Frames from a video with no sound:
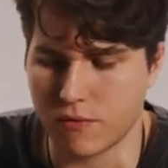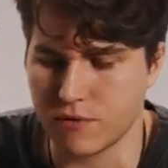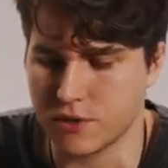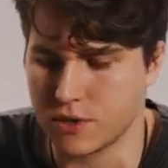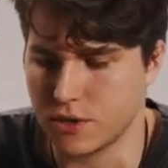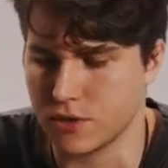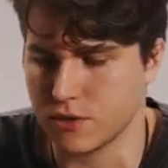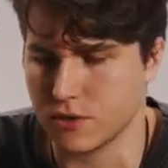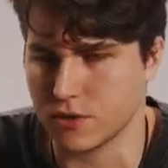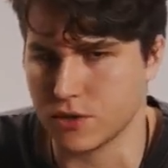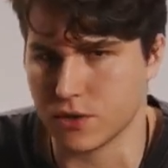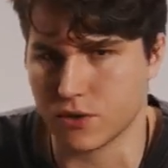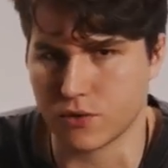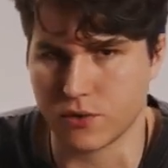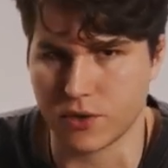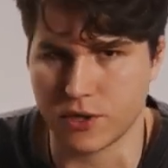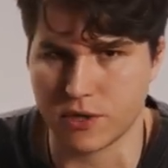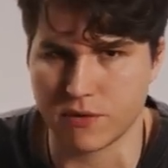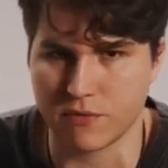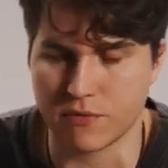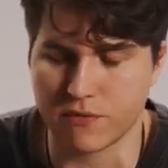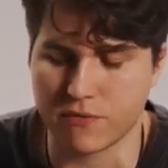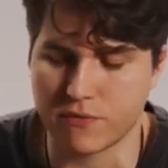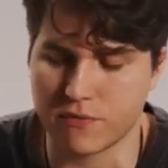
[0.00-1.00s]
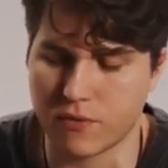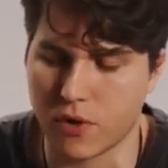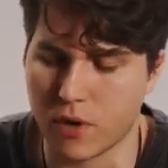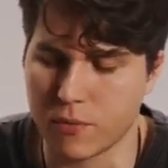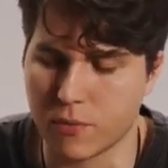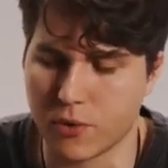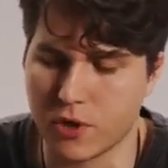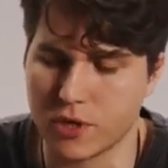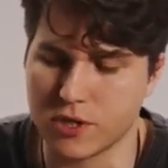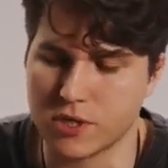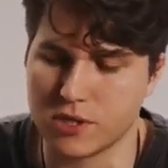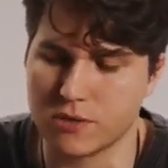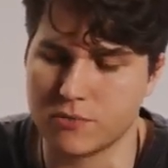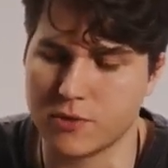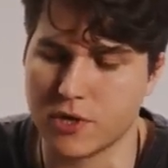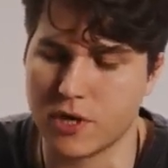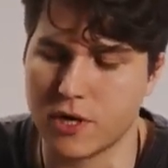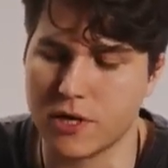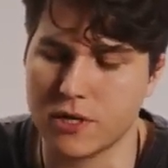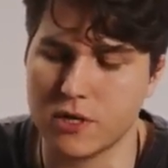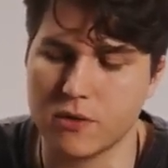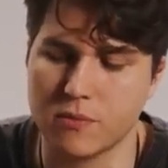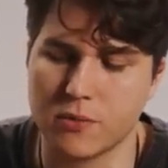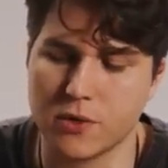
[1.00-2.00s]
Obviously there's a creative thought process
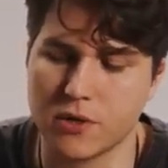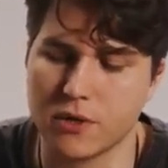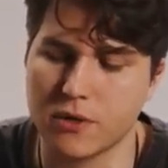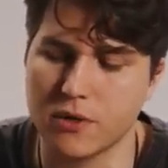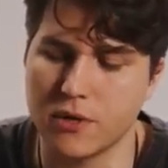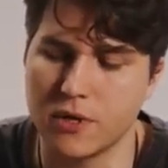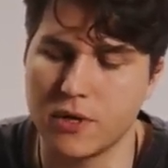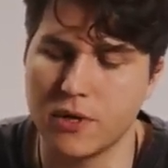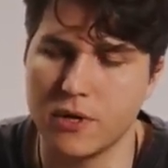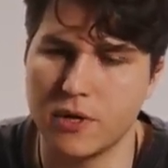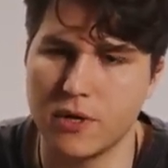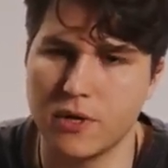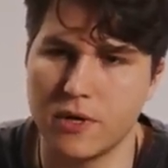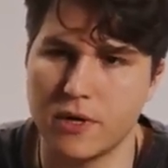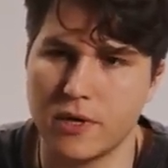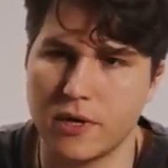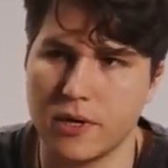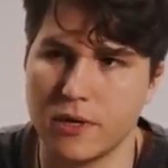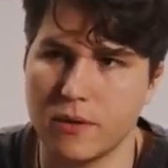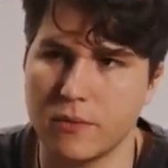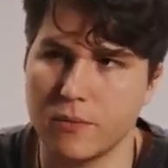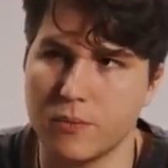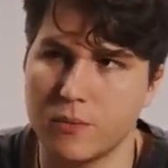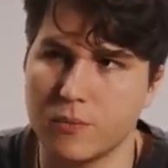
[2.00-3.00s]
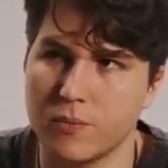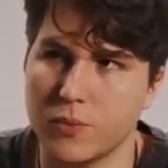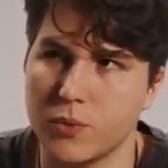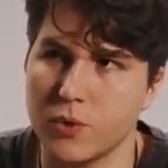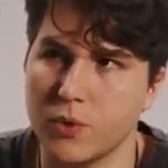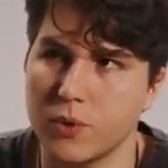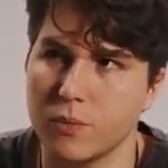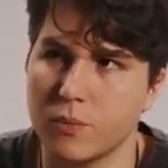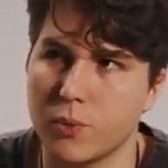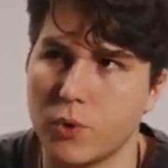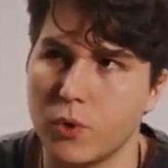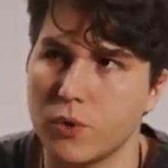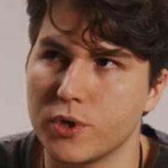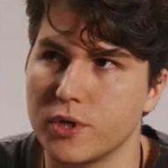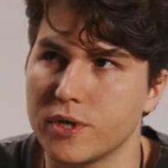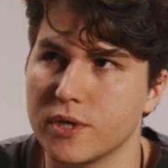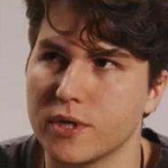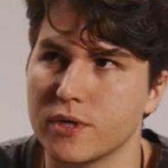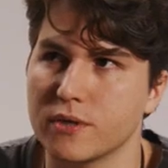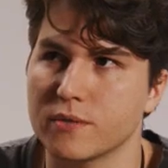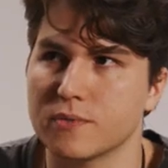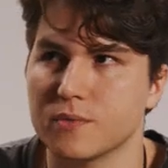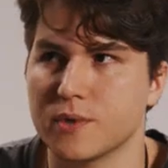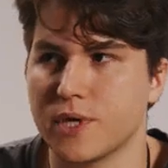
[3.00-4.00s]
behind it, but
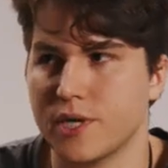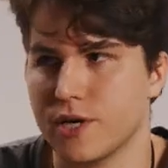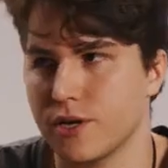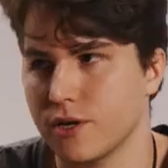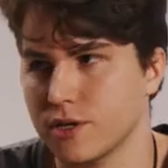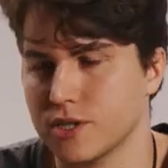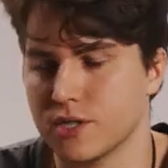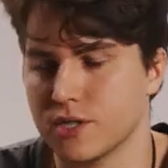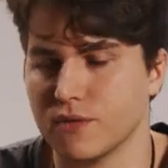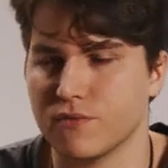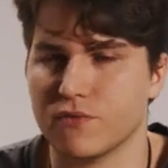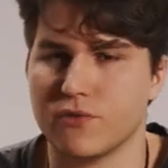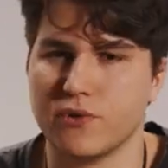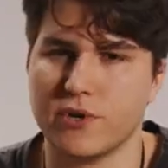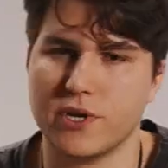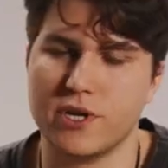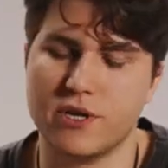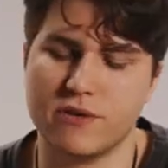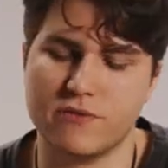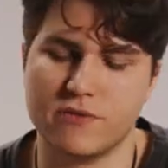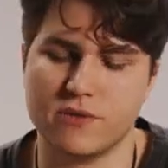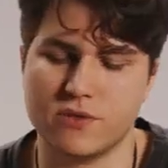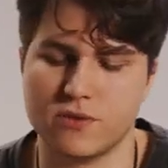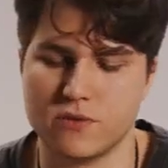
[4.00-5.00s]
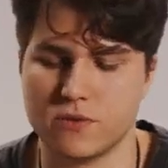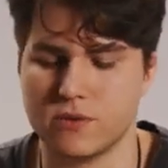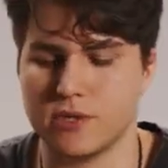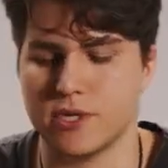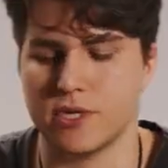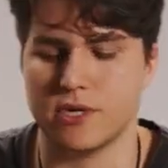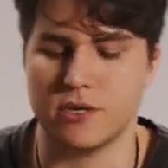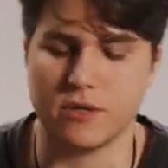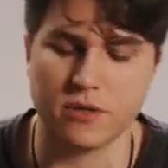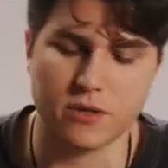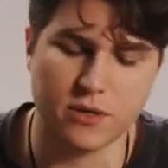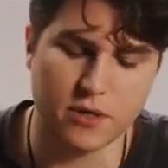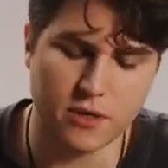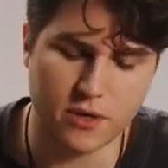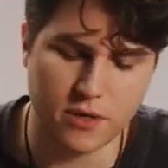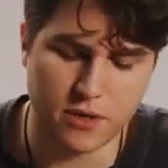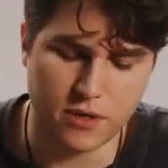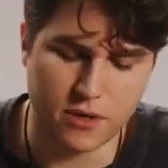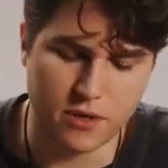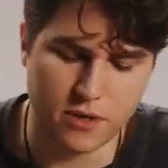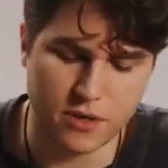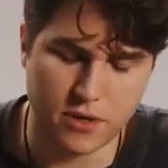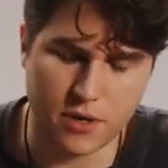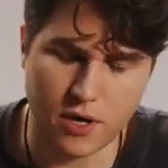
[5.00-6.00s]
putting chaos of creative into like
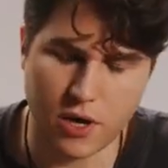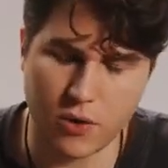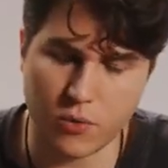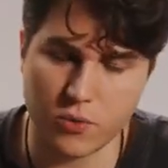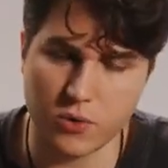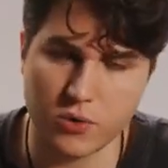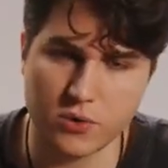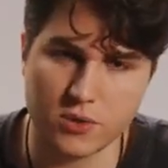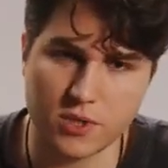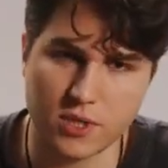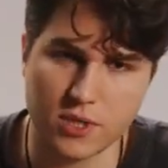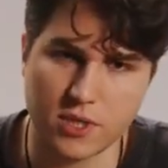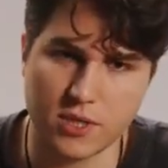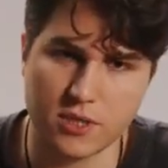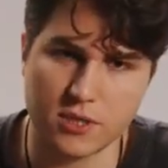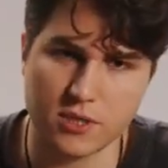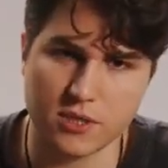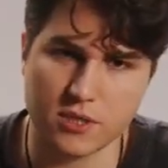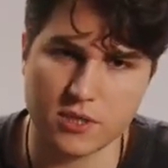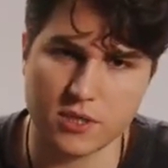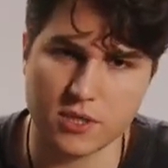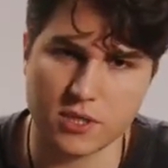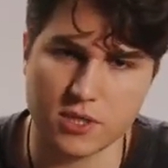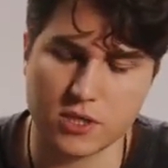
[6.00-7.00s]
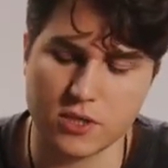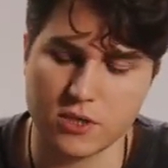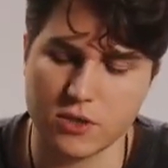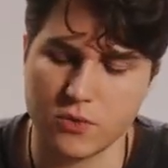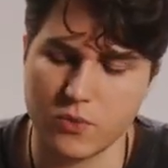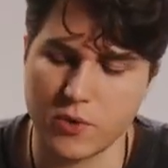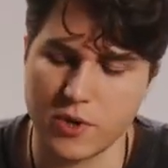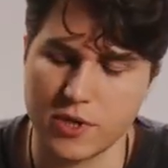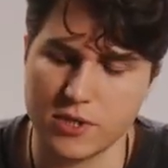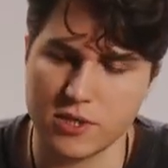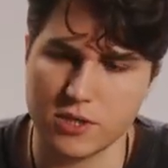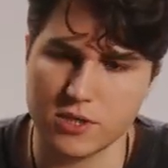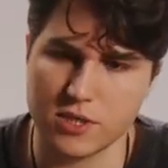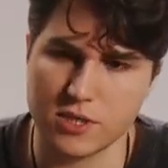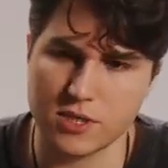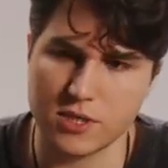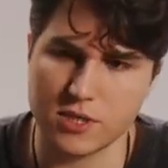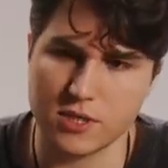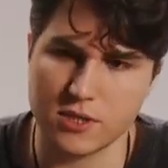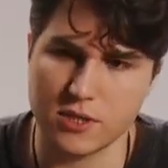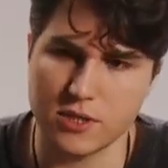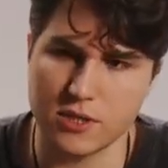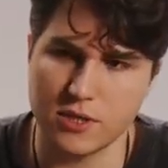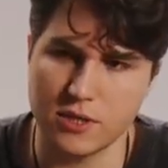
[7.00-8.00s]
a routine is a good way to
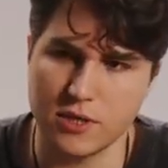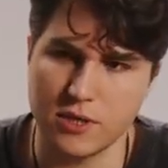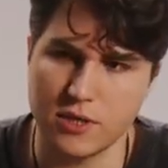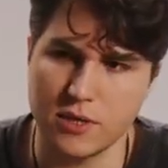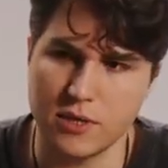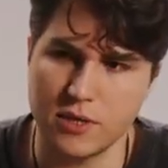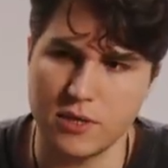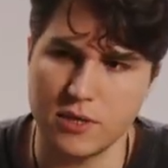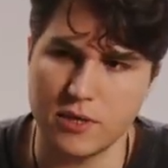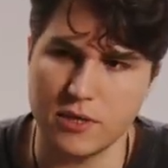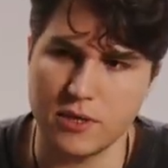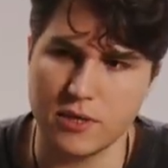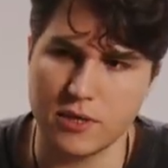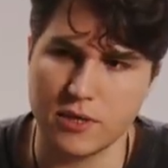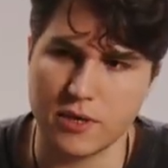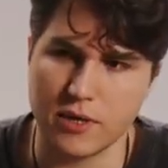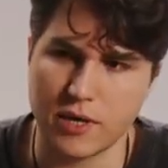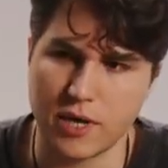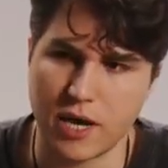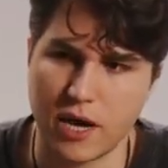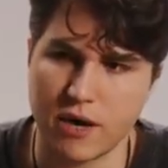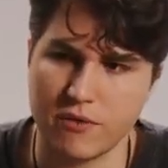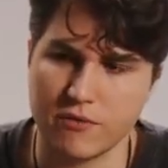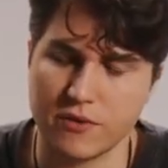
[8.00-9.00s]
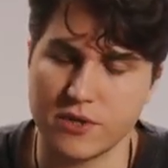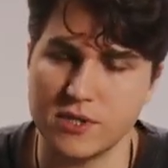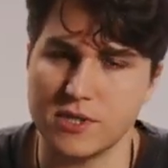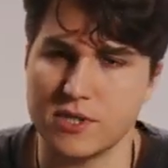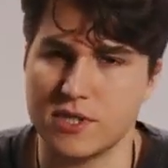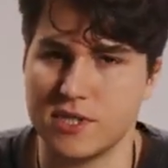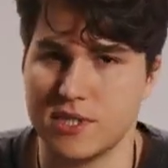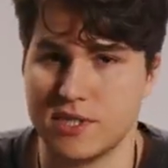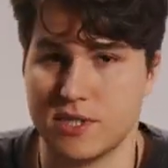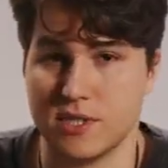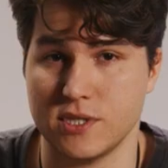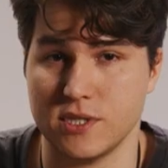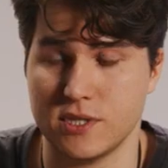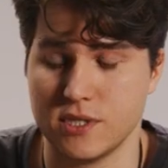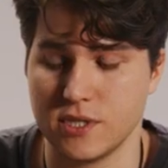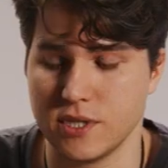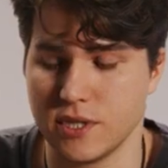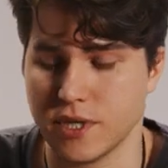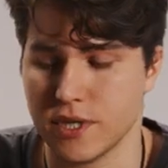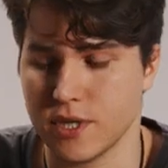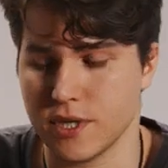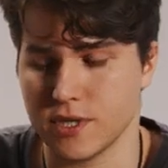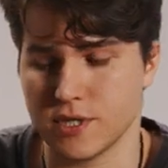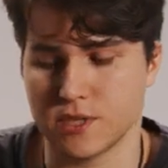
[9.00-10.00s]
just have
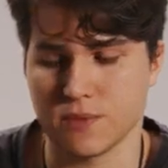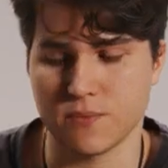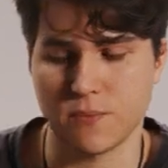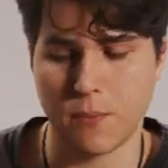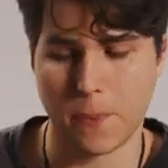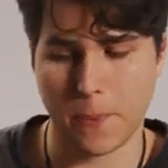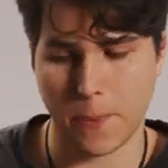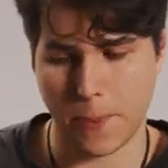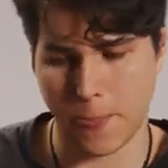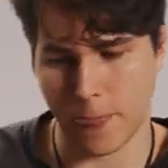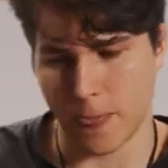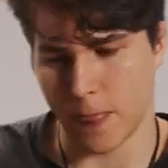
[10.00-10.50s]
consistency, I guess.